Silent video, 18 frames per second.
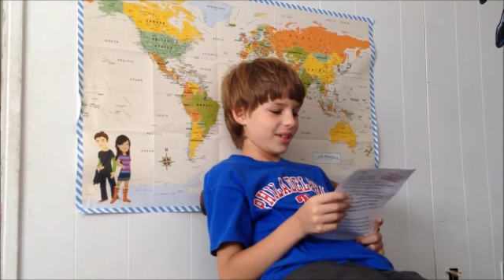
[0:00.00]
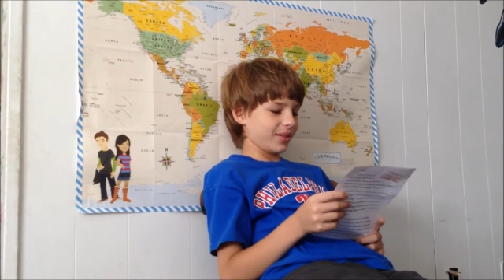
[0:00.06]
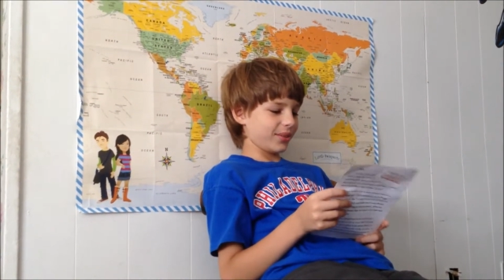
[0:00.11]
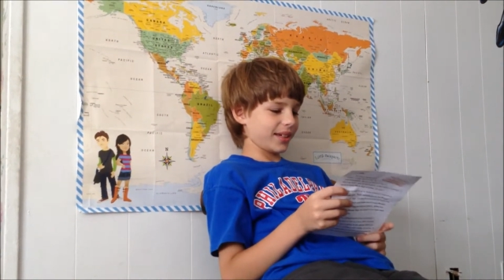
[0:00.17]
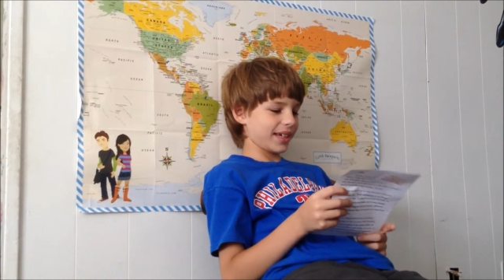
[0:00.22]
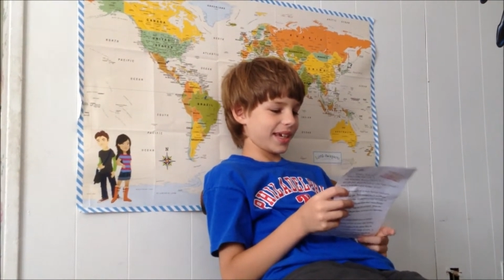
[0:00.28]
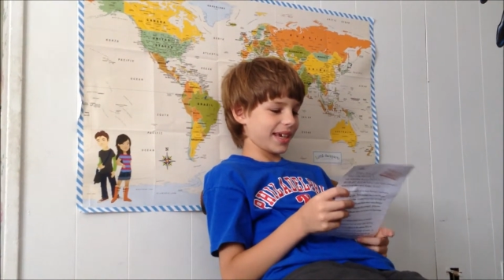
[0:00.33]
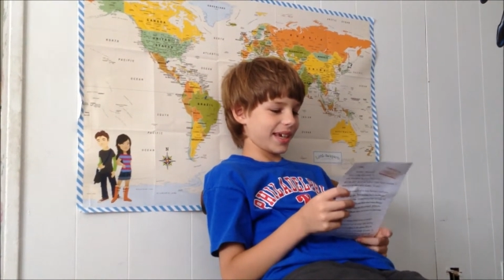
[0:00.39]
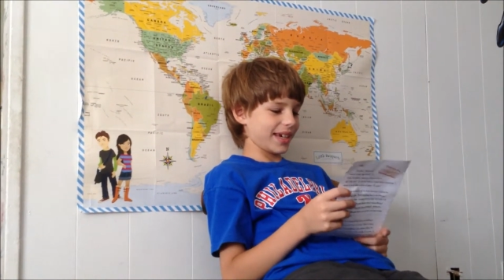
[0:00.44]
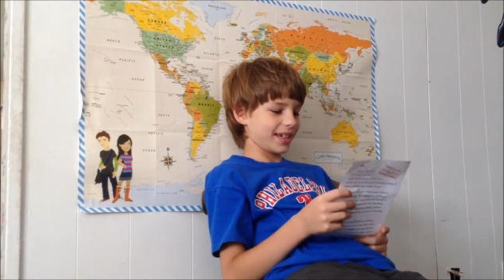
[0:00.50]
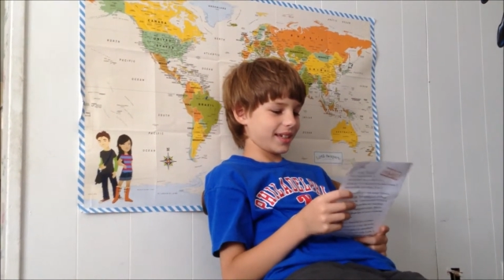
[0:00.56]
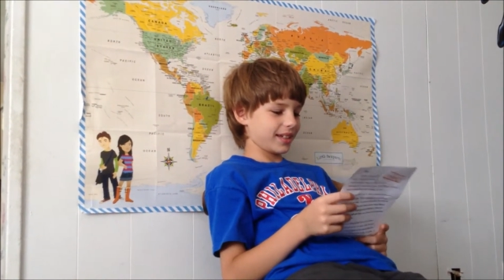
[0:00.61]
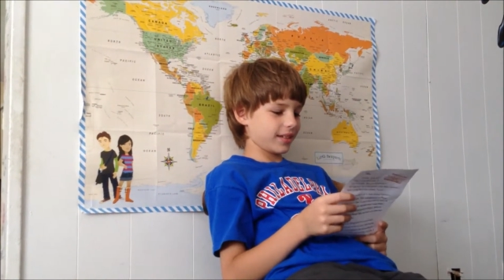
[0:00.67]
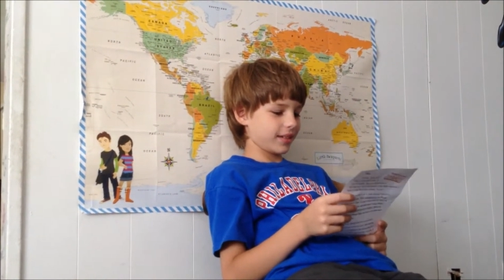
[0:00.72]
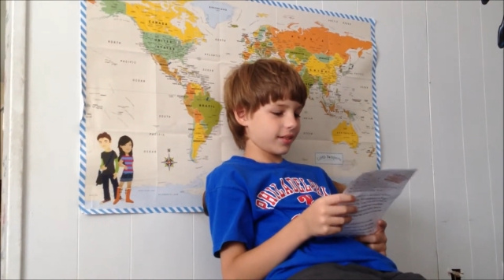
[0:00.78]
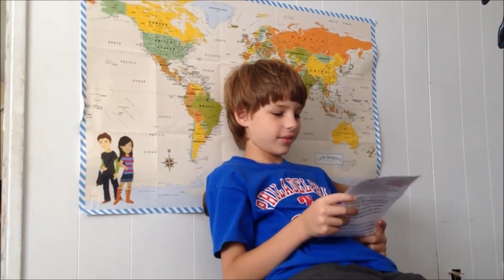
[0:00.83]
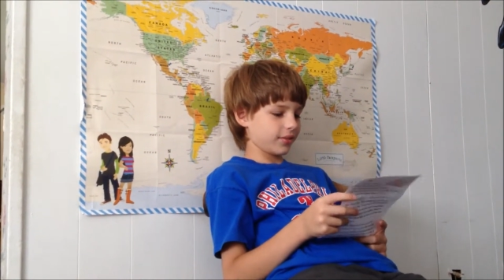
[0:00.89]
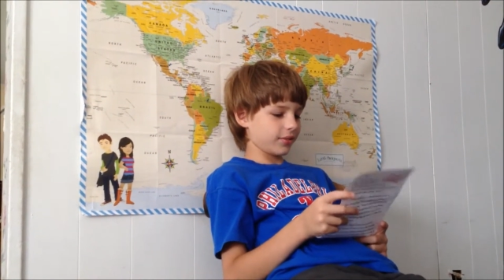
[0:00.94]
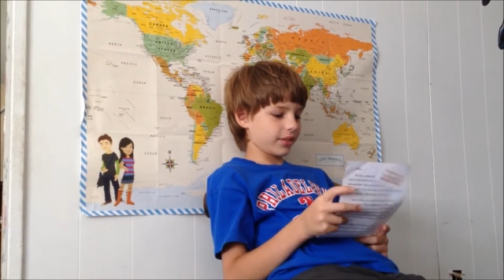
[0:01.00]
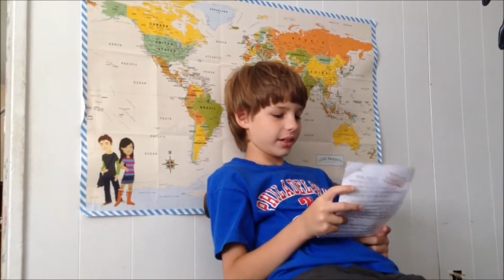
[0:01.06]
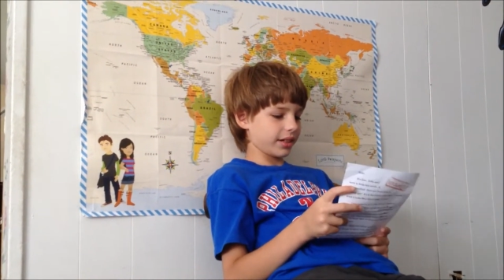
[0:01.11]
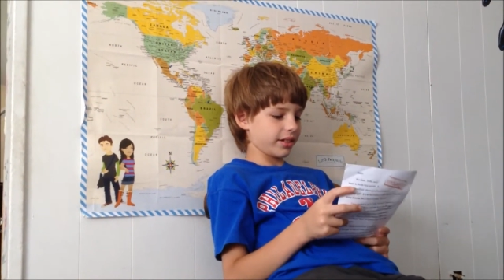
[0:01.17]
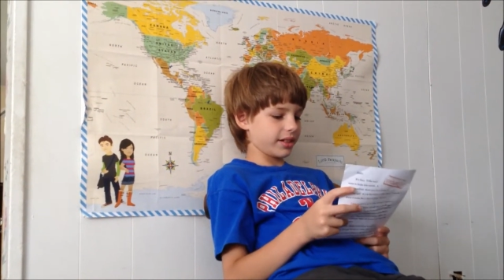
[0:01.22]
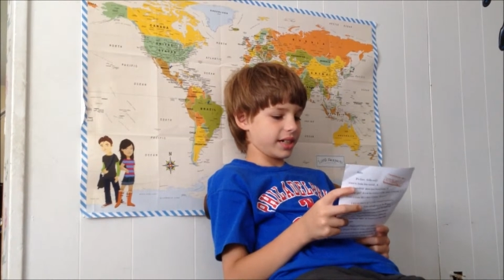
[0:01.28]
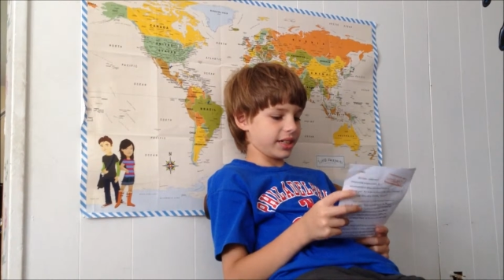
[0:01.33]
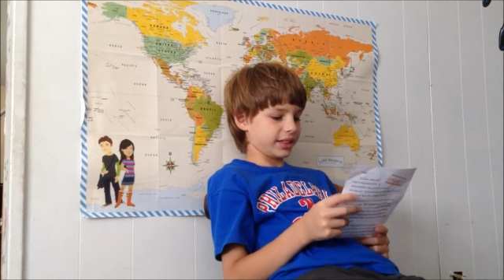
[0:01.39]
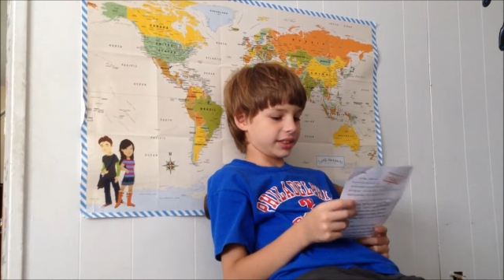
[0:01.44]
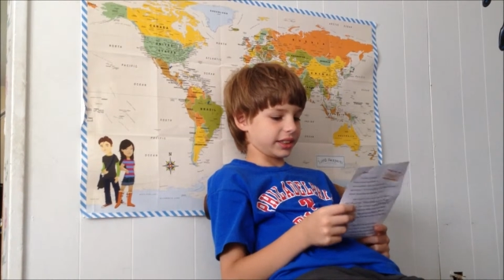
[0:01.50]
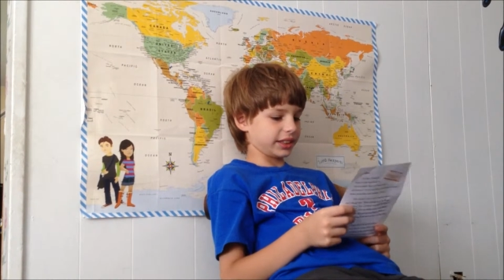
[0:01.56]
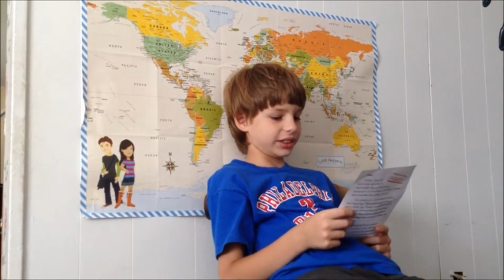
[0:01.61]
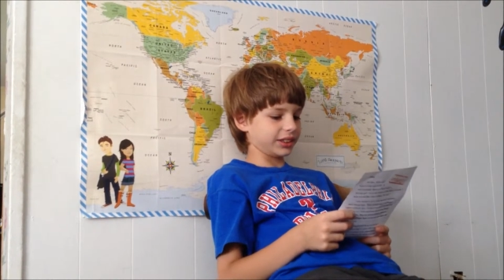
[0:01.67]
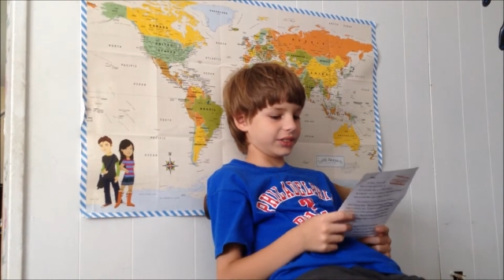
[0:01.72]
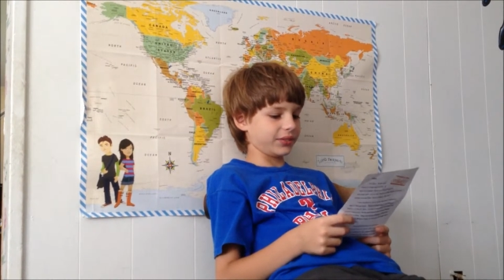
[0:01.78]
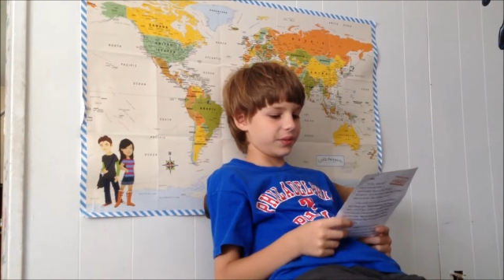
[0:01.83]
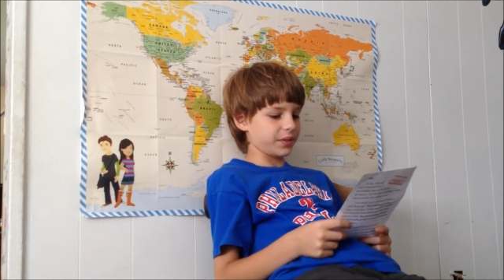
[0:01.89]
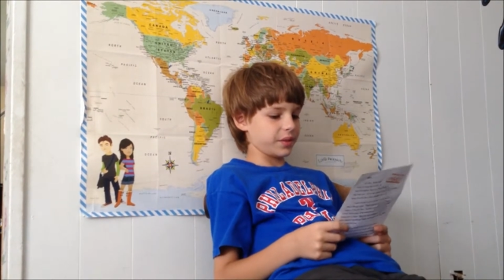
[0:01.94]
We ate
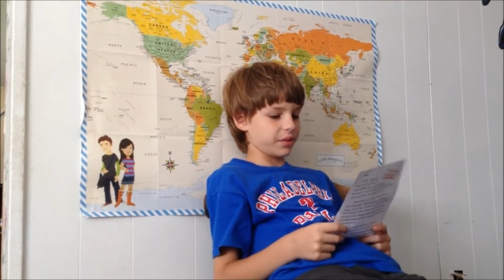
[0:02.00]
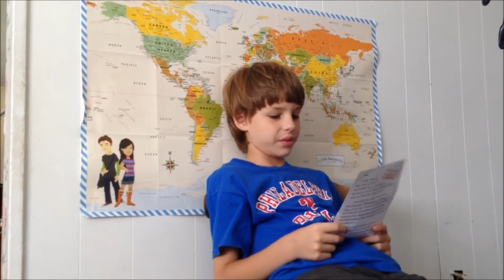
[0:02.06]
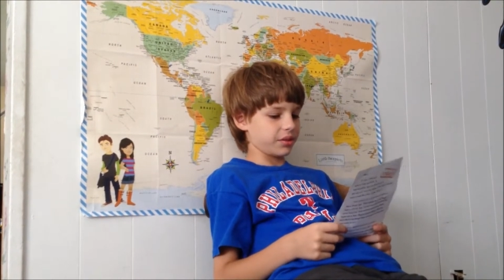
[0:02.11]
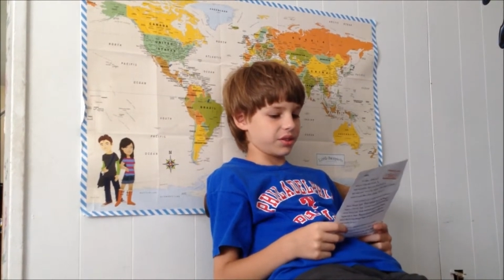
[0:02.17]
delicious food.